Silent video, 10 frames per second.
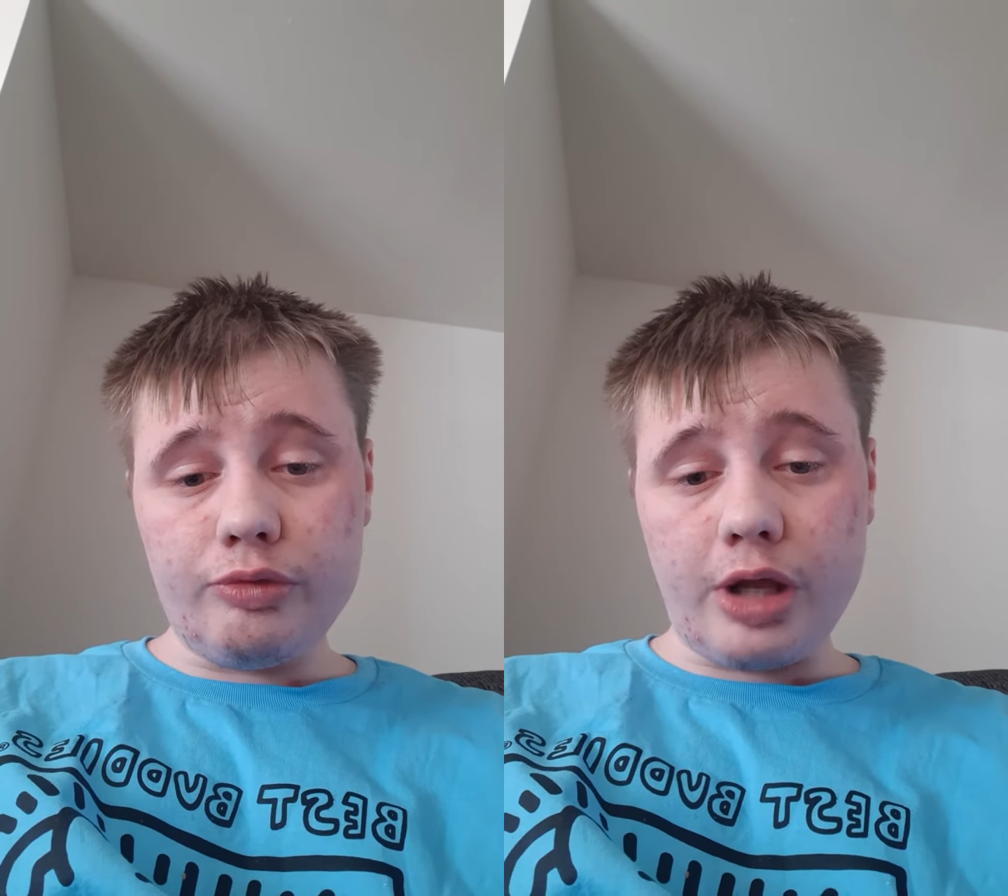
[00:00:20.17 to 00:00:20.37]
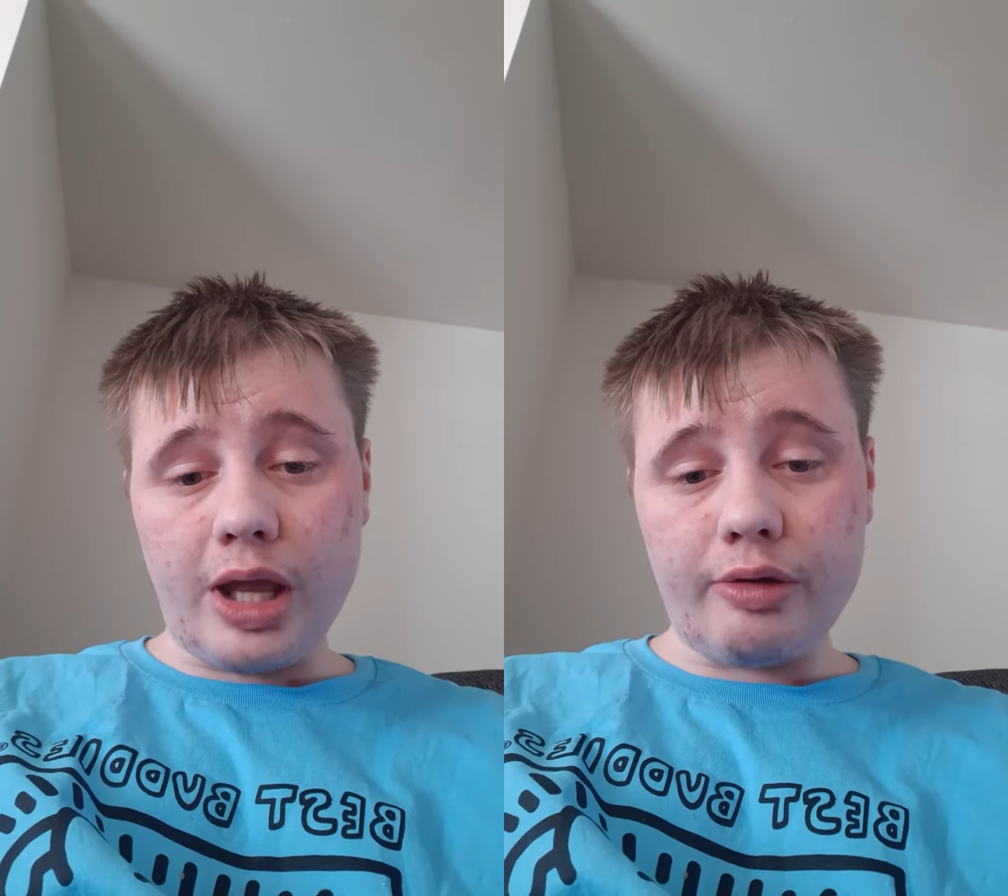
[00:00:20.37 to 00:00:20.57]

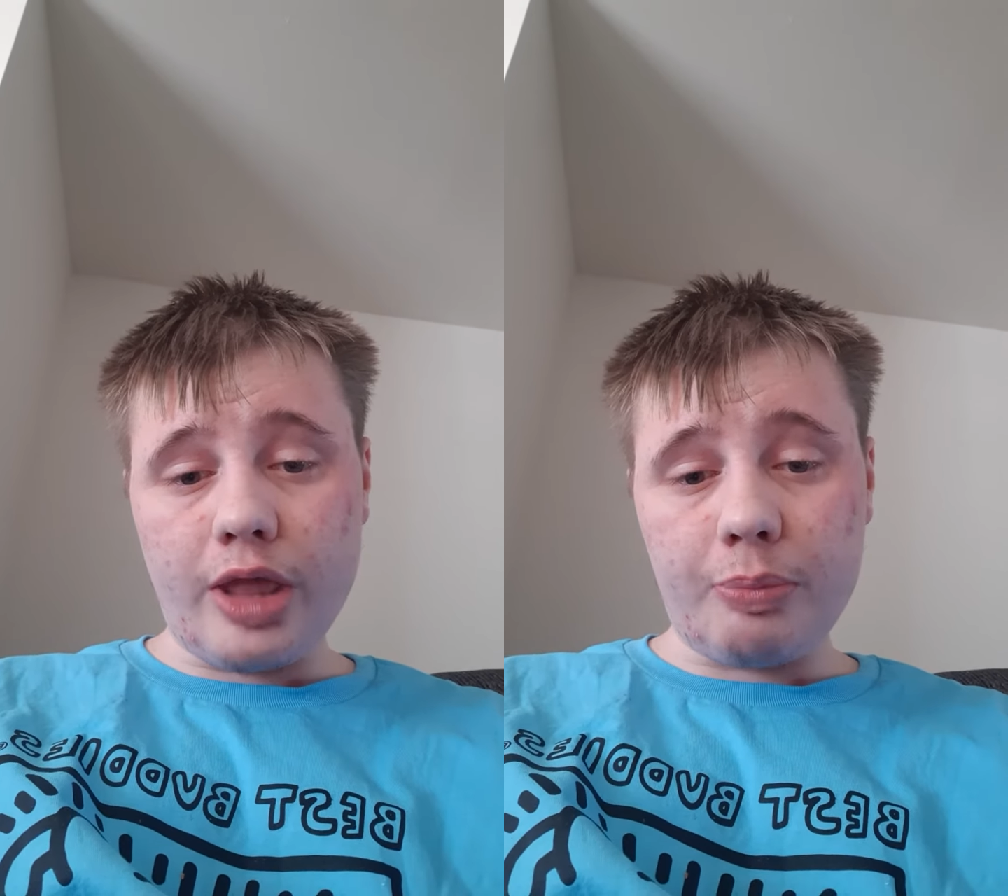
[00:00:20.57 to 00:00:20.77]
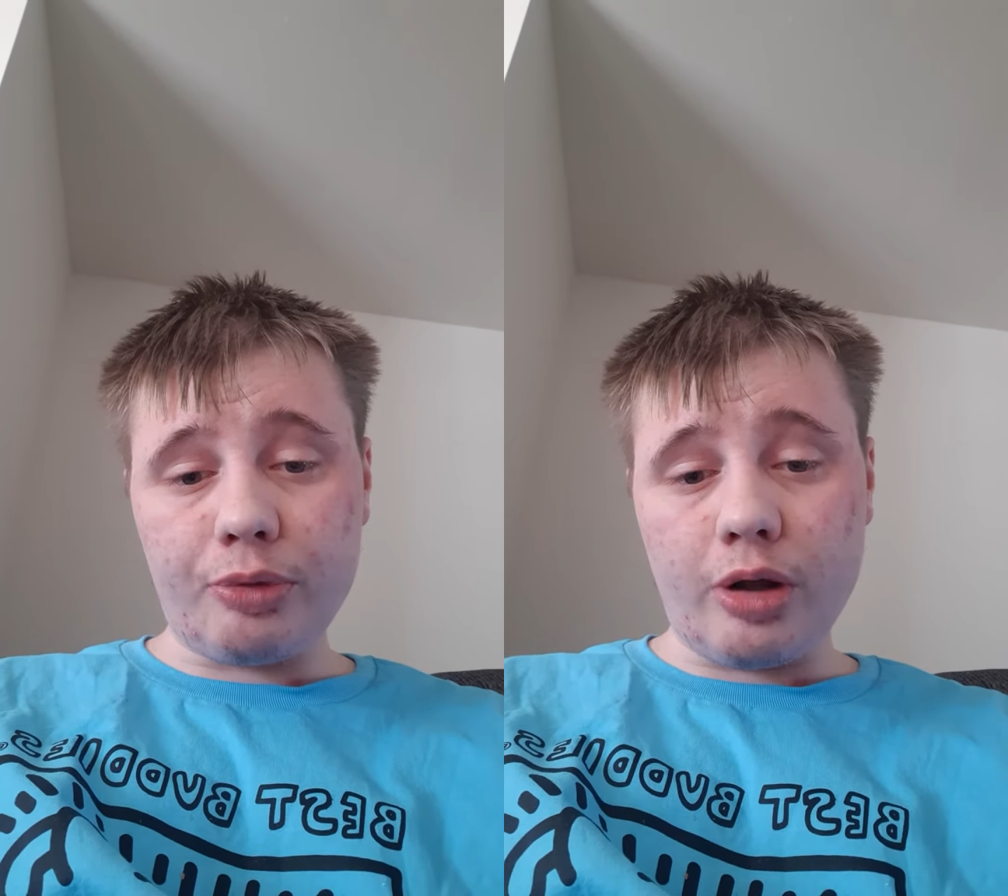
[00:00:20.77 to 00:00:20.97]
how
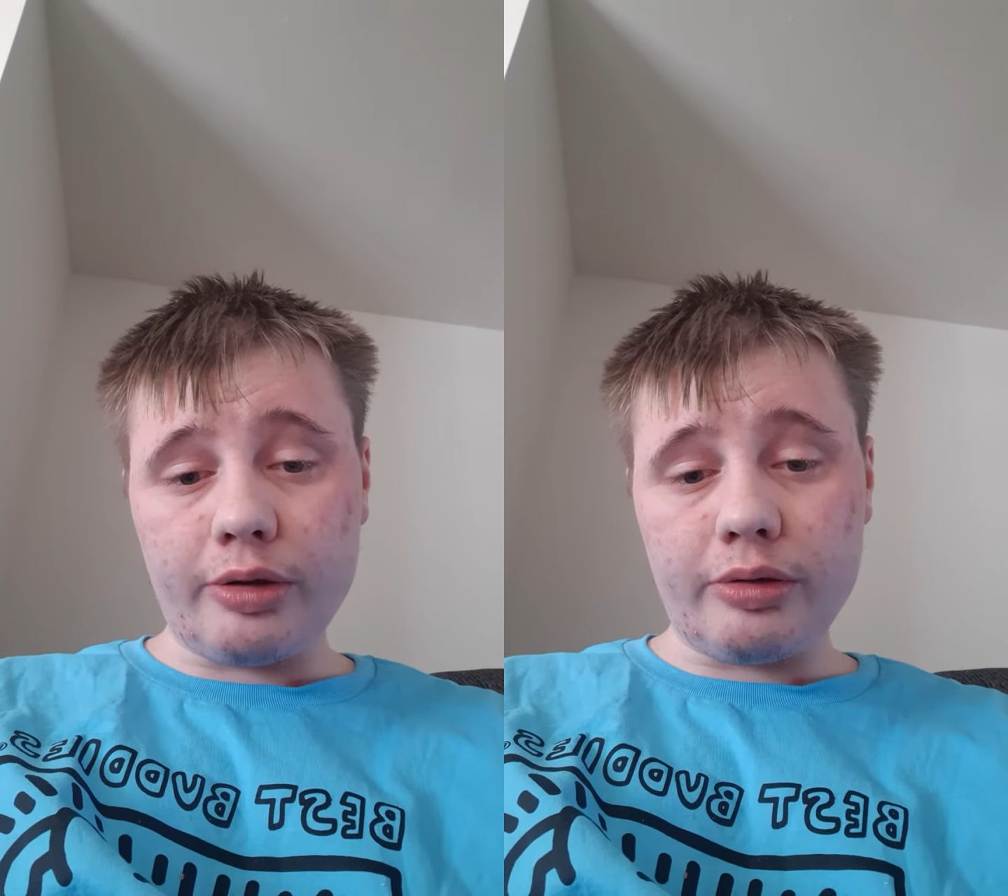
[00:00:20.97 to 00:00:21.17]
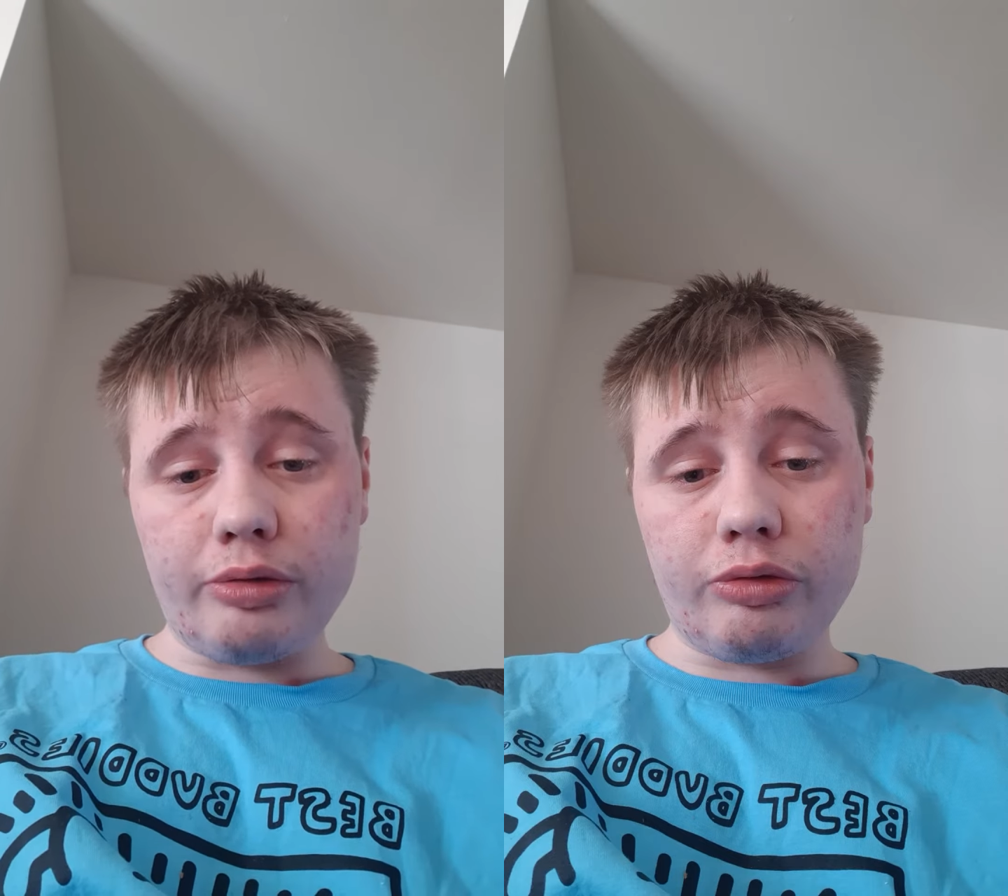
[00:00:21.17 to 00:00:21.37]
they
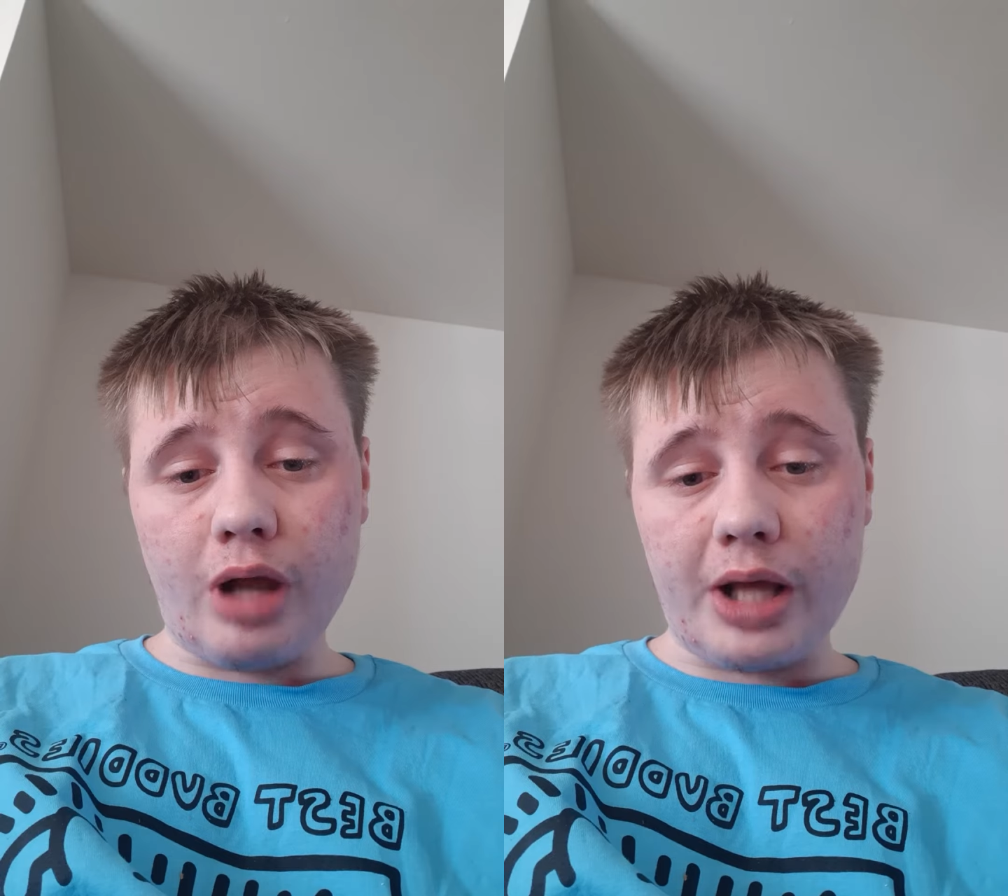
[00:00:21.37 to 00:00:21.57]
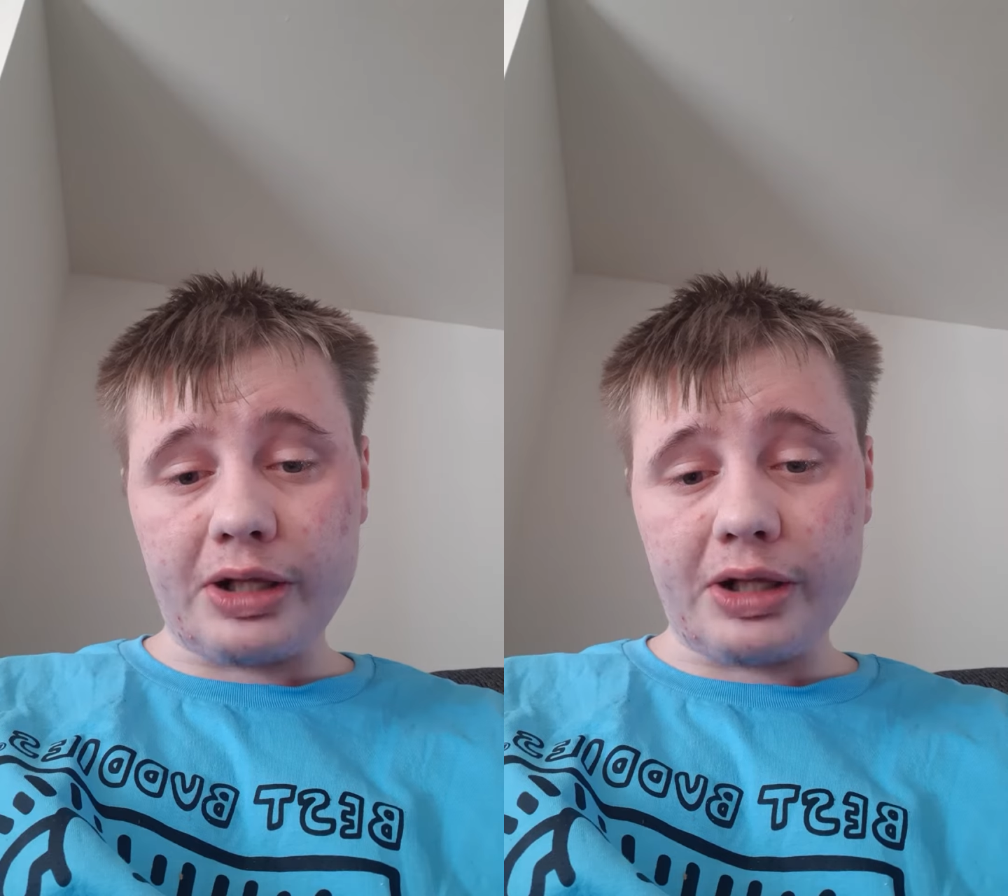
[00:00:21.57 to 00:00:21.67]
brought Doc